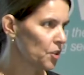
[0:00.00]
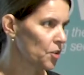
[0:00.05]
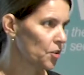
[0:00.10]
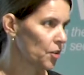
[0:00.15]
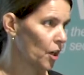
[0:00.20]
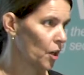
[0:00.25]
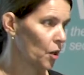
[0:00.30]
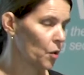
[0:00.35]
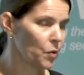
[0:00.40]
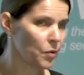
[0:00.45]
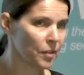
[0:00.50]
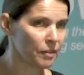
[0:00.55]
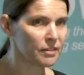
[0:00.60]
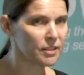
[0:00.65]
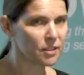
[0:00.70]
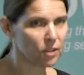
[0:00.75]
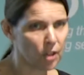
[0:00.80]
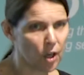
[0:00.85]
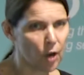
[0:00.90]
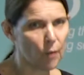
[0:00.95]
you know, there
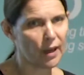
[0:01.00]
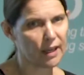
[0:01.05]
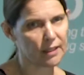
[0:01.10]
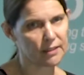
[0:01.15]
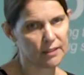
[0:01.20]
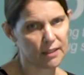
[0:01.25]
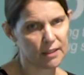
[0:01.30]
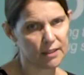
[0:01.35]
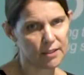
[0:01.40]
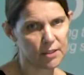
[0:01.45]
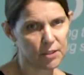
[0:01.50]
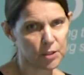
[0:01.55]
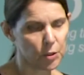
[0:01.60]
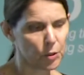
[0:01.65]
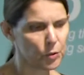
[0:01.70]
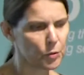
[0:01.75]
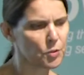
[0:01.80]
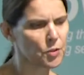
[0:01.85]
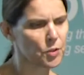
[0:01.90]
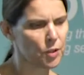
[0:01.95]
is low access
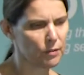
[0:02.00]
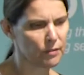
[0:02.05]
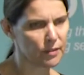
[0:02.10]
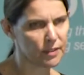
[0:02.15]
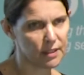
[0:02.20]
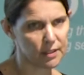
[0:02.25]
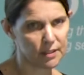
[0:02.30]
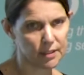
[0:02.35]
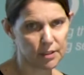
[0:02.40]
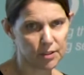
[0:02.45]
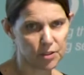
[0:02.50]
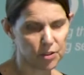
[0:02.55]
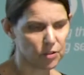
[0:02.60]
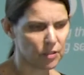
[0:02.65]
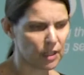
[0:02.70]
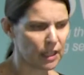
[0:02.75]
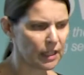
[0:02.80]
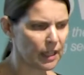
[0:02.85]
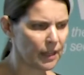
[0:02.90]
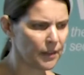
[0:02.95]
to services in
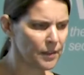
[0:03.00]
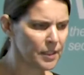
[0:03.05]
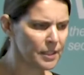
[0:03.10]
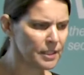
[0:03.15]
Australia, and